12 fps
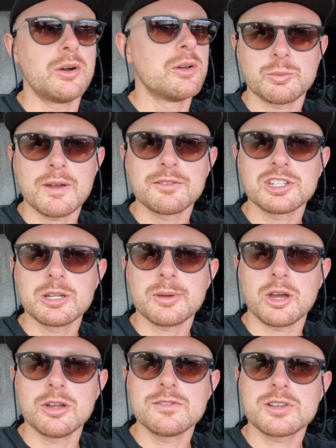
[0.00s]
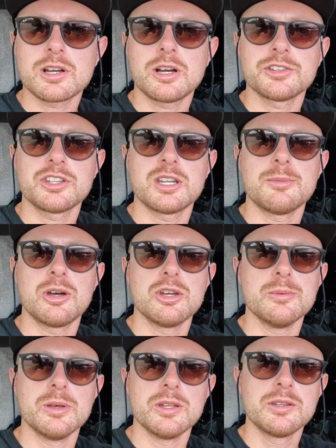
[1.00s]
The weather's a little bit overcast at the
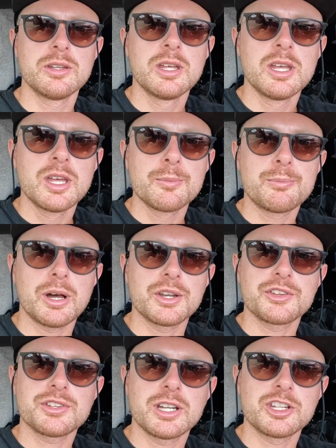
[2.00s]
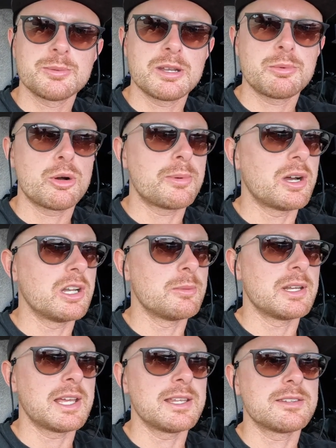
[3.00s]
moment, but the sun is going to pop out a little
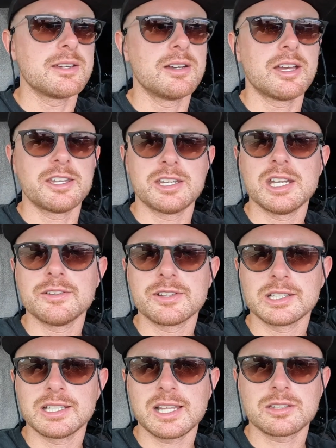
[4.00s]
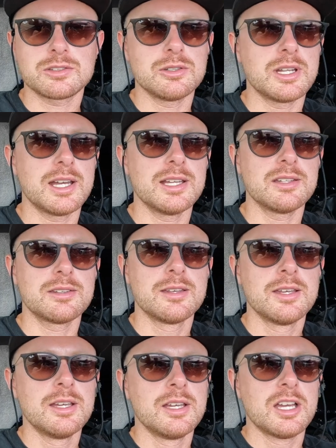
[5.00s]
bit later, and then I think the next 2 days
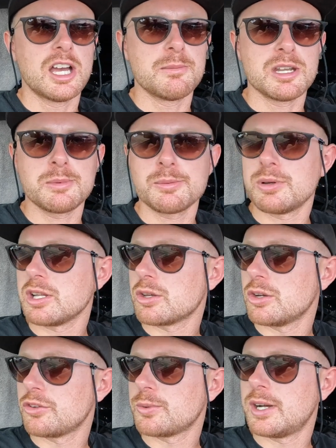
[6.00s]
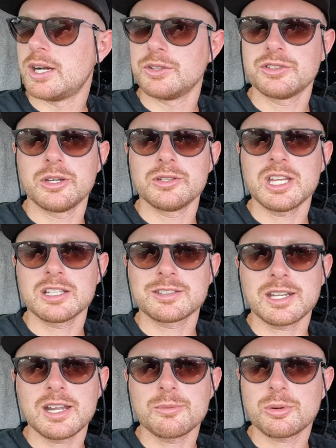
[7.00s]
are going to be pretty good as well. So yeah,
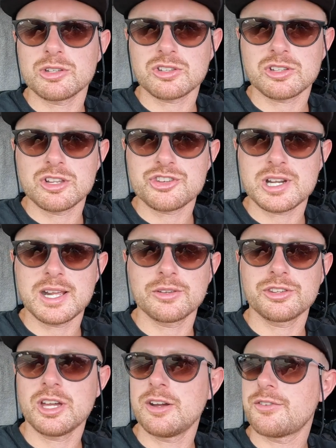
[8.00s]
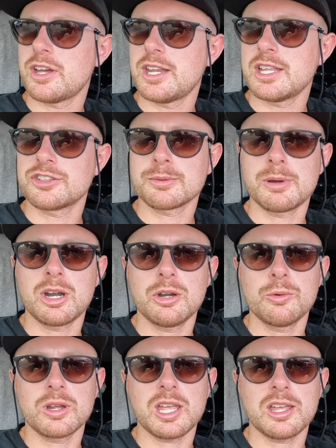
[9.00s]
today we're probably just going to chill out and stuff, and then tomorrow
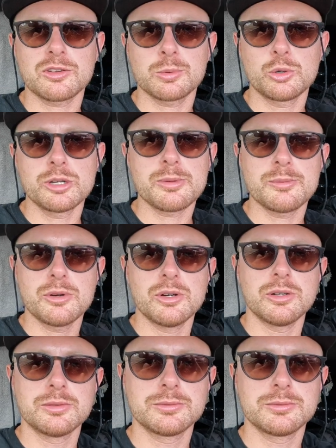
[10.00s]
we'll get exploring a bit more.